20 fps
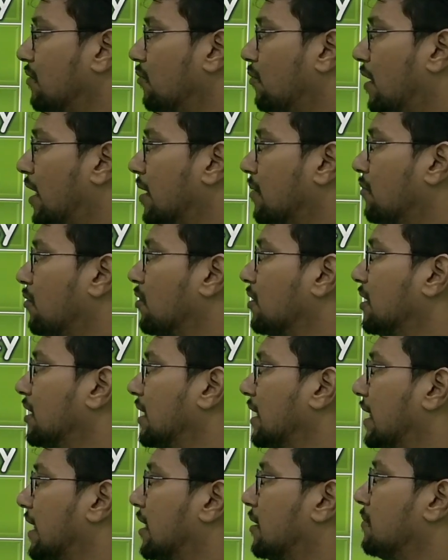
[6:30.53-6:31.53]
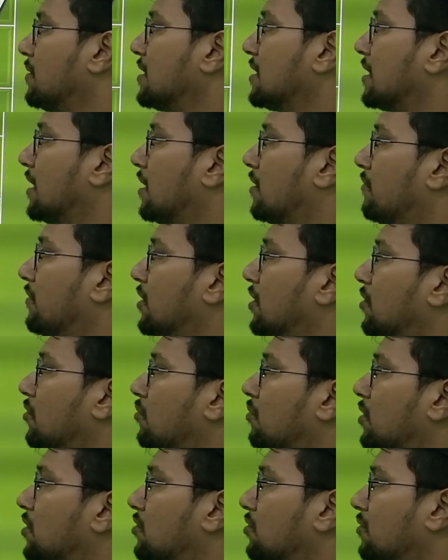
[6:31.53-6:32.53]
one more thing let me share with you
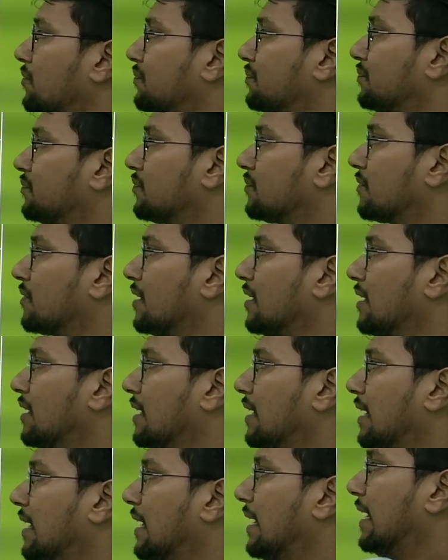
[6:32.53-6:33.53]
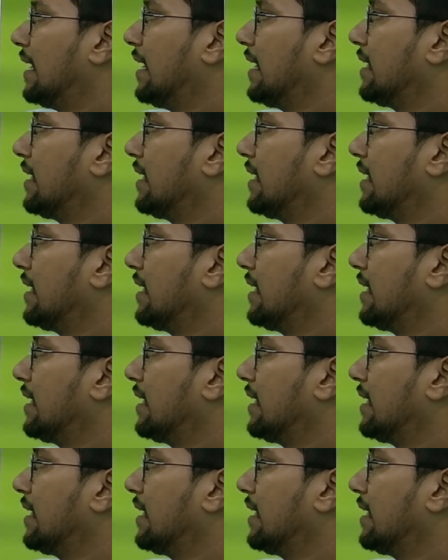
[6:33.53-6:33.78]
bacho. Like